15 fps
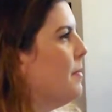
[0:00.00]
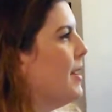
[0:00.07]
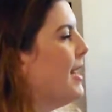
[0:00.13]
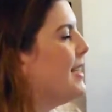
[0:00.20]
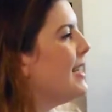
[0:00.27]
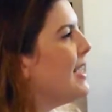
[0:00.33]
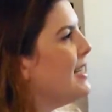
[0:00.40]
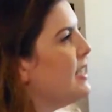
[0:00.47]

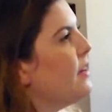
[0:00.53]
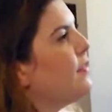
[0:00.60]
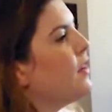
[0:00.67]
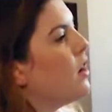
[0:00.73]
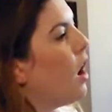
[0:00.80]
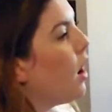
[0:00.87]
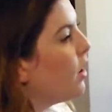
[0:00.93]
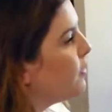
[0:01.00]
it's a different
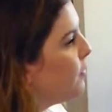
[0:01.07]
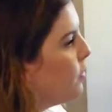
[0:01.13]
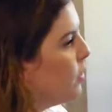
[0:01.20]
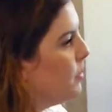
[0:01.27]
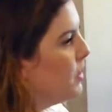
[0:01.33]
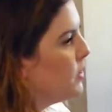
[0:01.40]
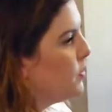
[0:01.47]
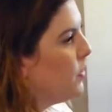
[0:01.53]
art
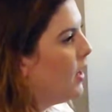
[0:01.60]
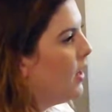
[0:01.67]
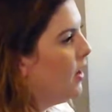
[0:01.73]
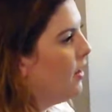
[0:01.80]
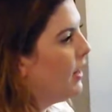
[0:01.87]
form as well.